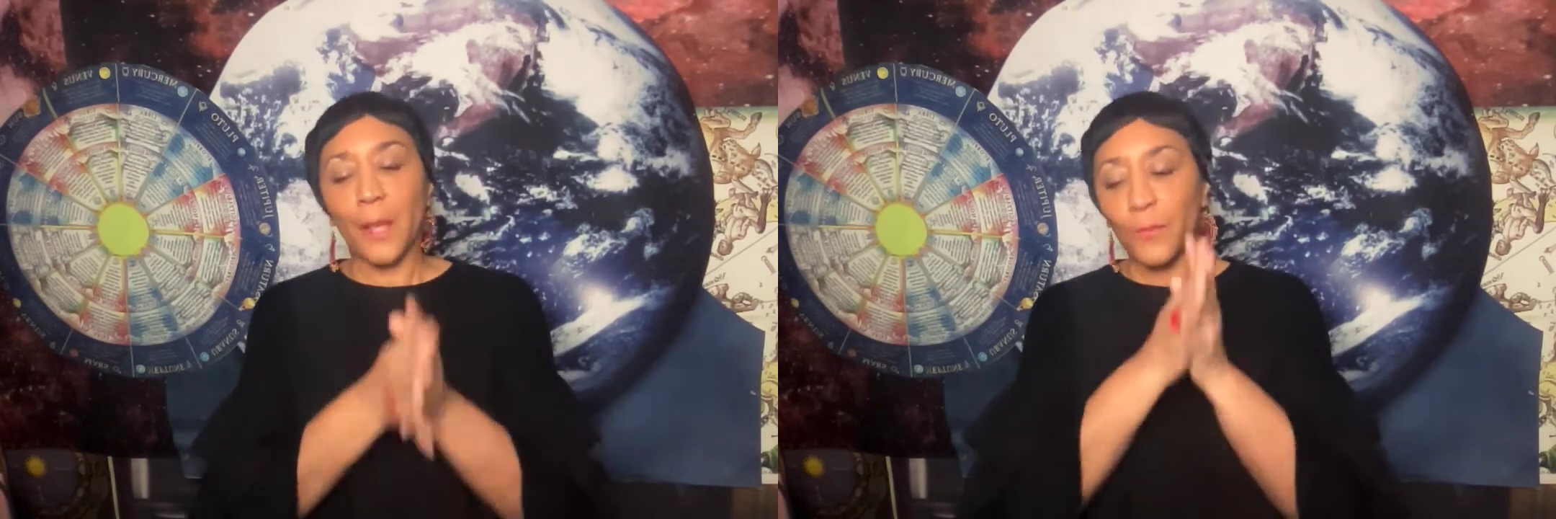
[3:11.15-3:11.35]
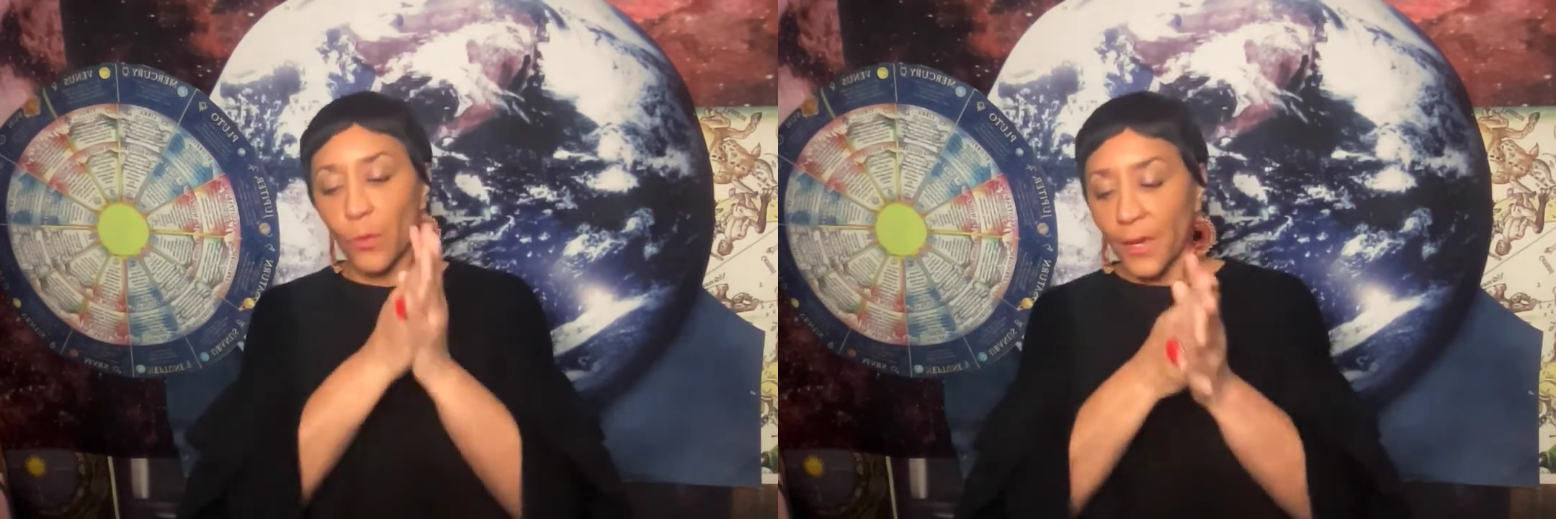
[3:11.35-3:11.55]

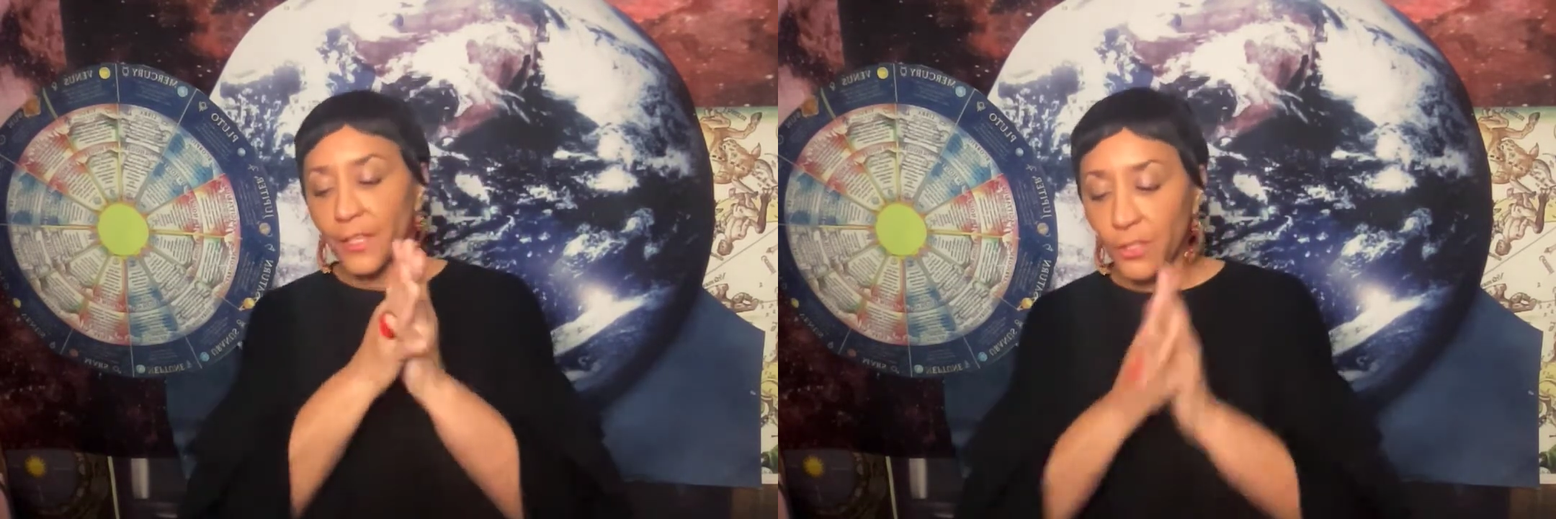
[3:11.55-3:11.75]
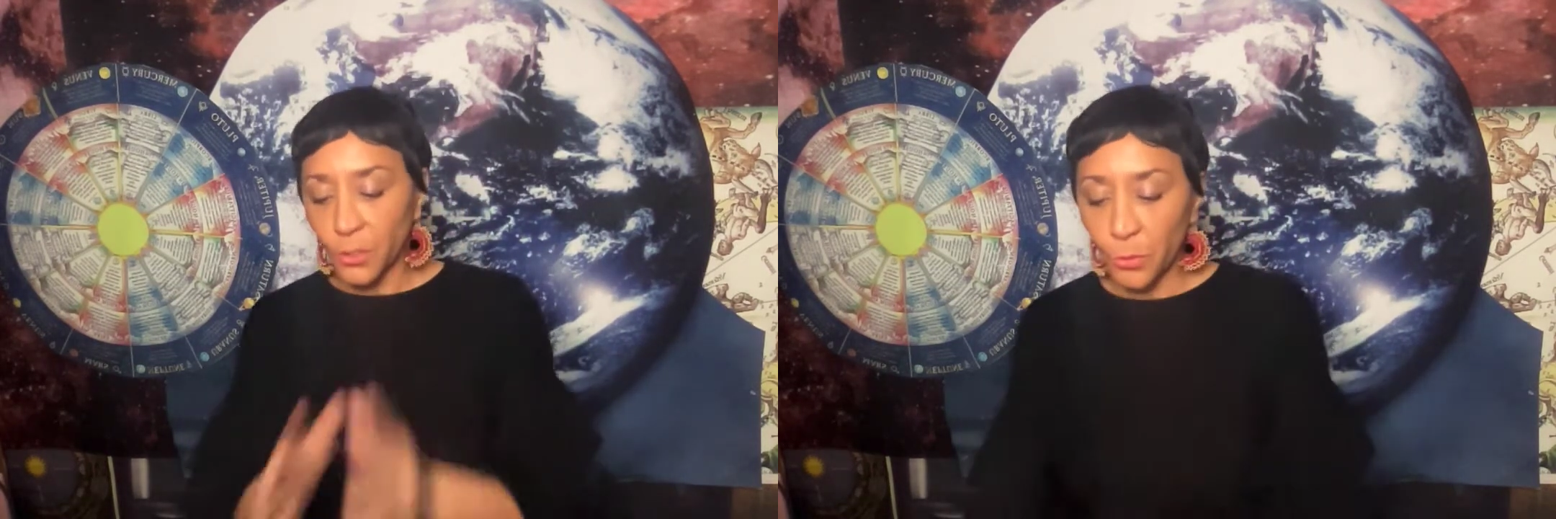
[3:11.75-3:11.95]
I'm
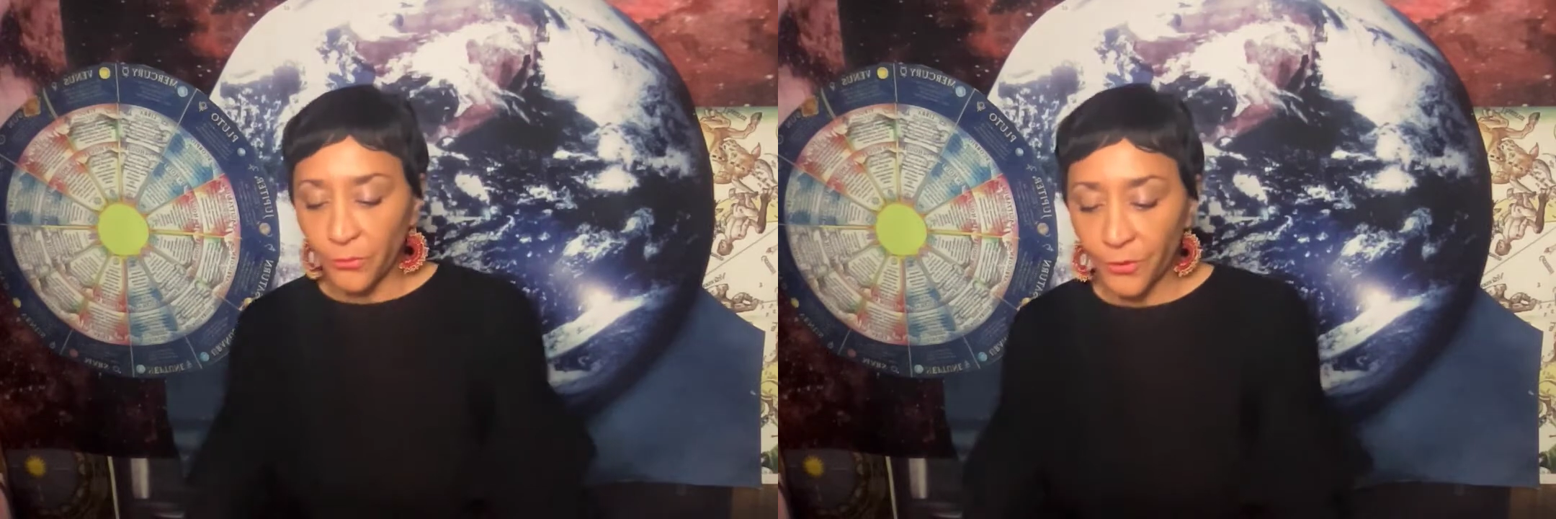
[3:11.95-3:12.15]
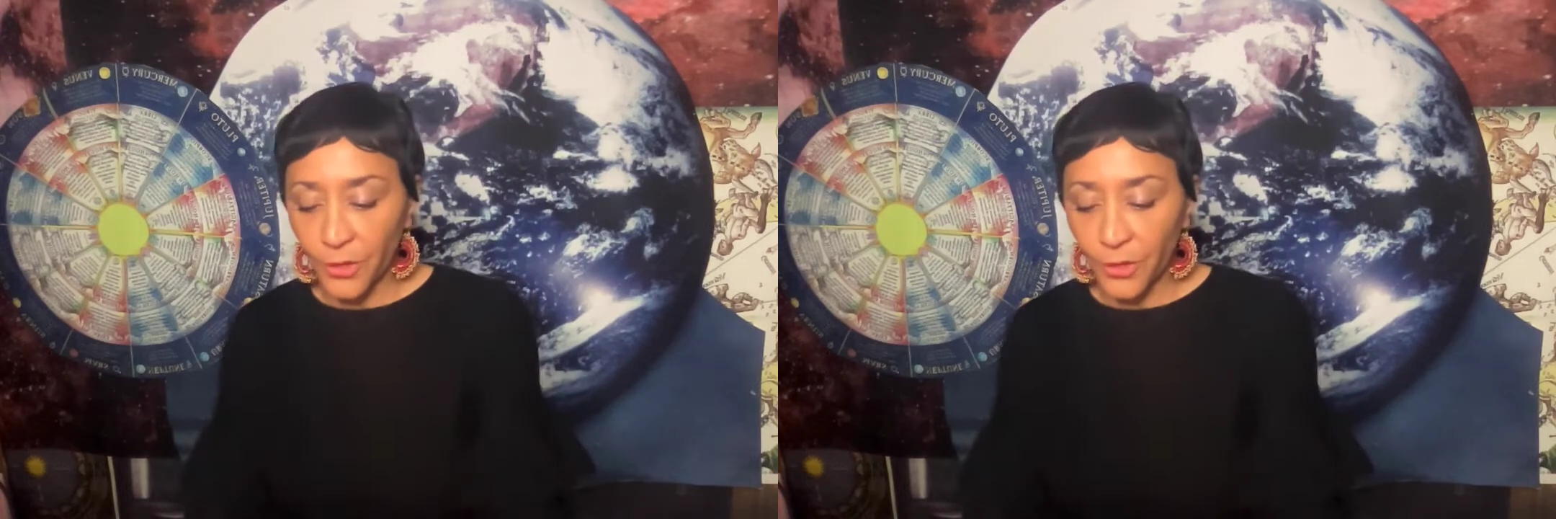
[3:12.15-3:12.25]
going to do for